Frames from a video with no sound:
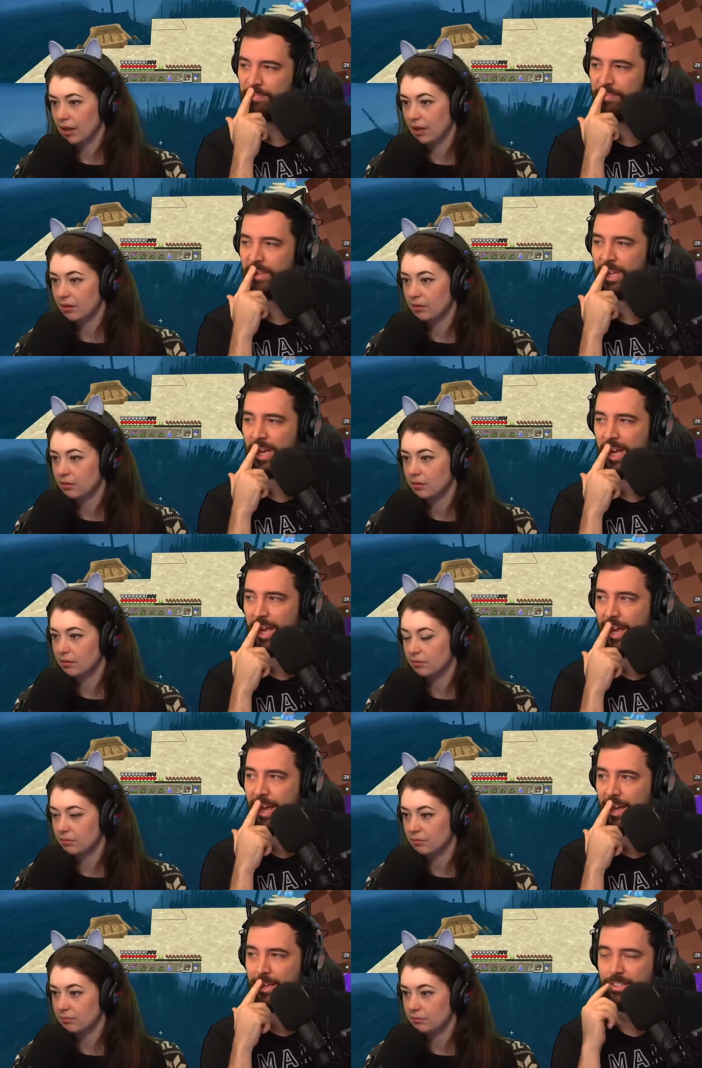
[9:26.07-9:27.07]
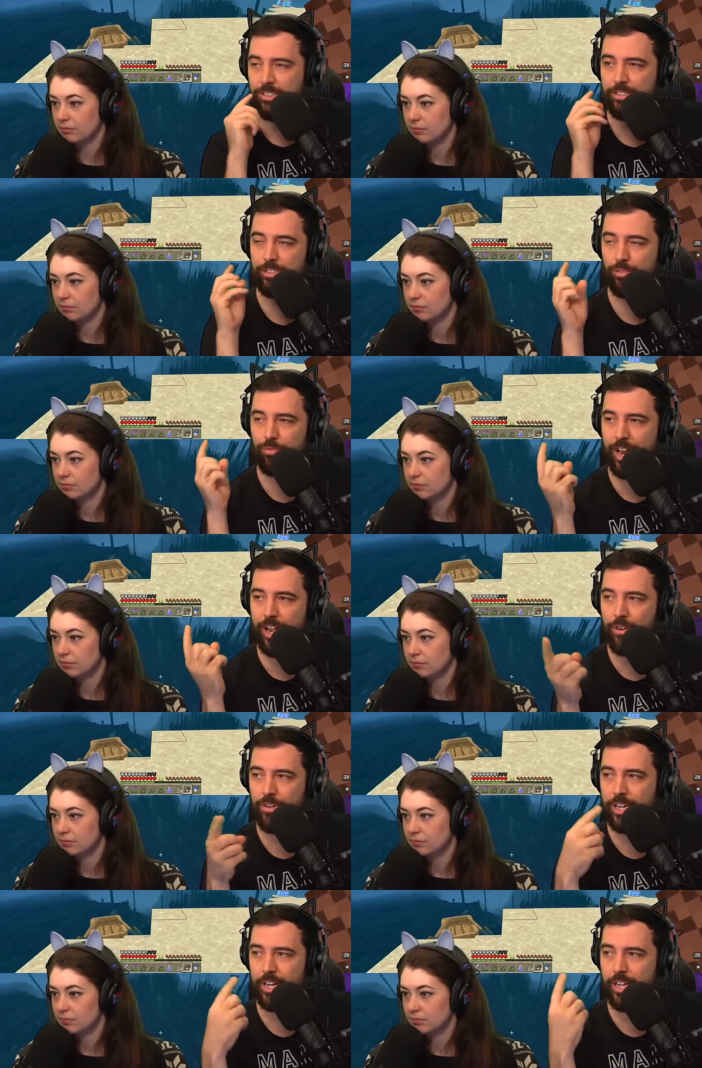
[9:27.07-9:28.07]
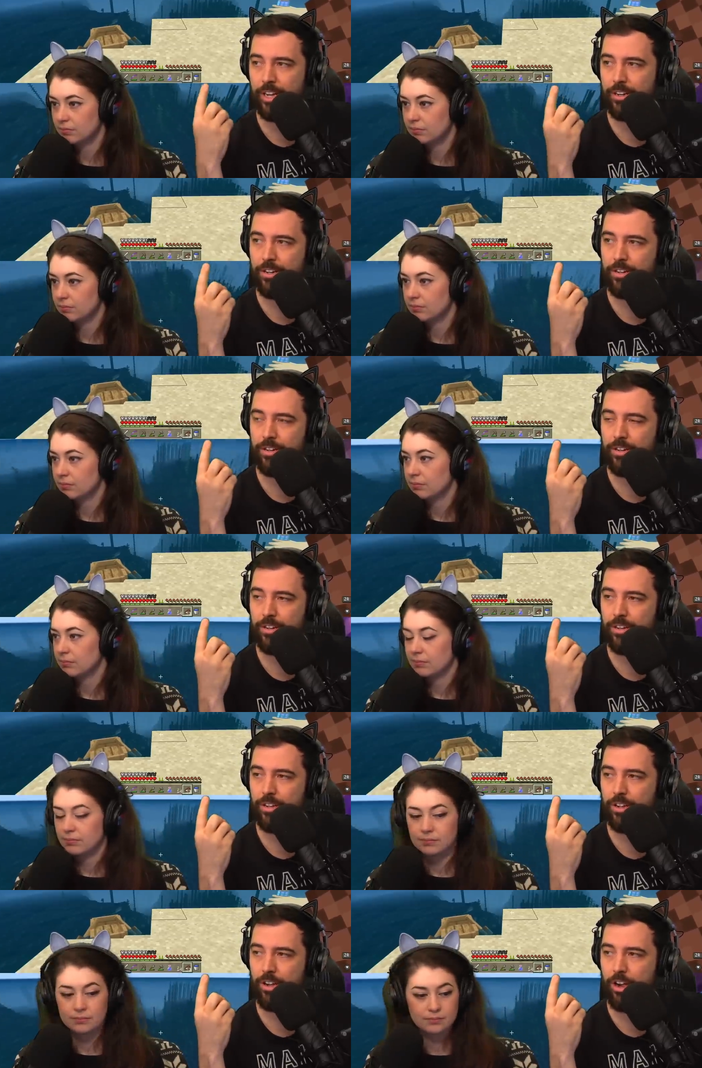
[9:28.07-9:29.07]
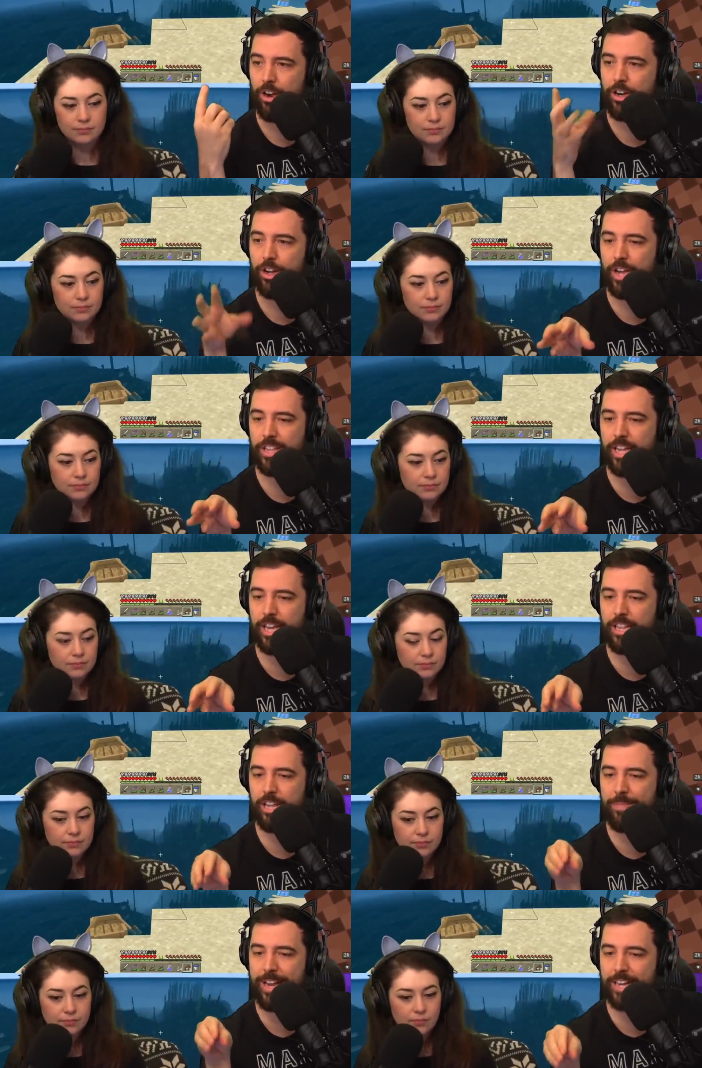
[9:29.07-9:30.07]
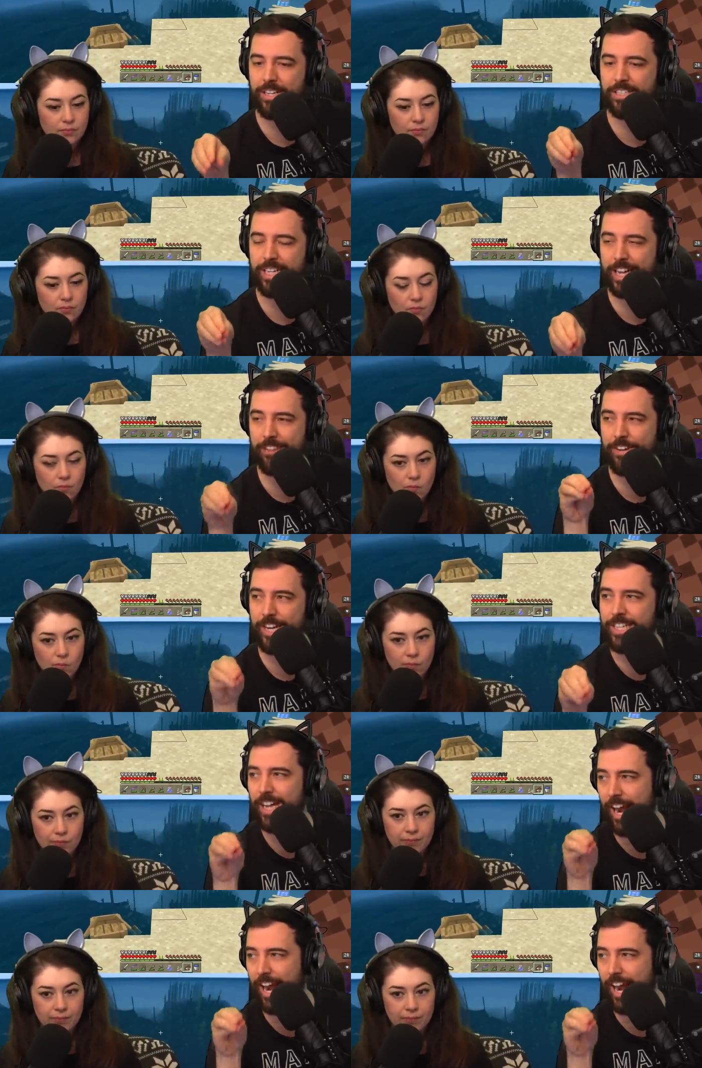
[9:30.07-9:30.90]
Speaker 1: Okay. Surrounding it, or no, and then and then making just like a very